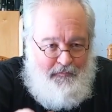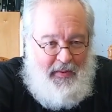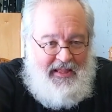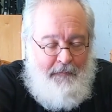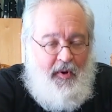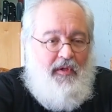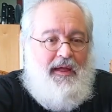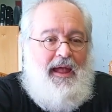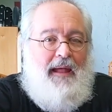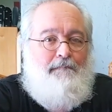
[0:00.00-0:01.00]
bit the
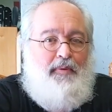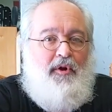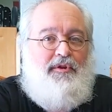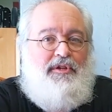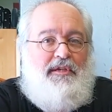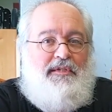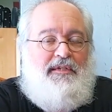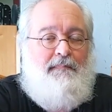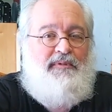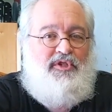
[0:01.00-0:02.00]
bullet and purchase
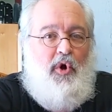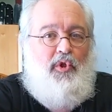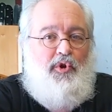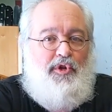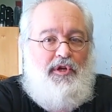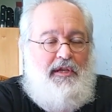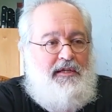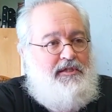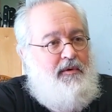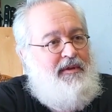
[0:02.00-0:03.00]
some solar
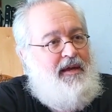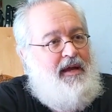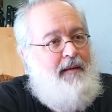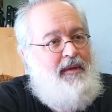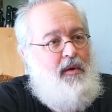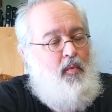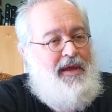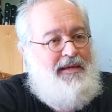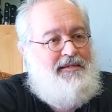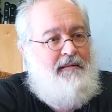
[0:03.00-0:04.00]
goodies. So in the coming
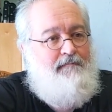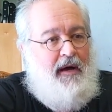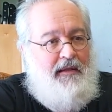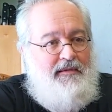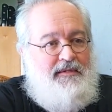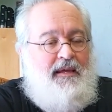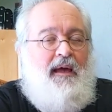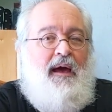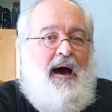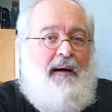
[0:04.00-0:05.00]
weeks and months,
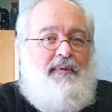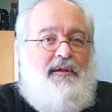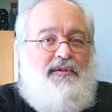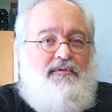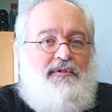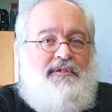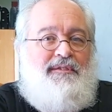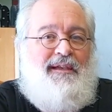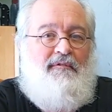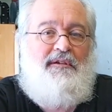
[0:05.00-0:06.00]
I'm going to do a
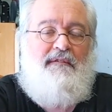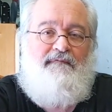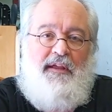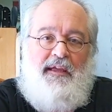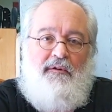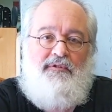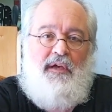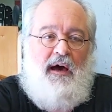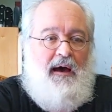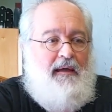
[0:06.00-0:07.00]
series of
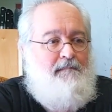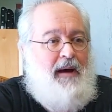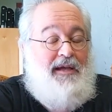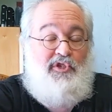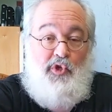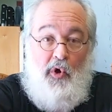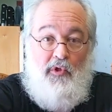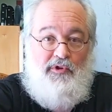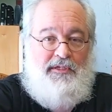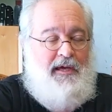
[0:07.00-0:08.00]
videos on my
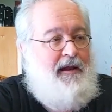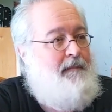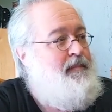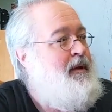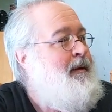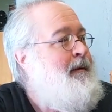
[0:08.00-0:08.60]
solar setup.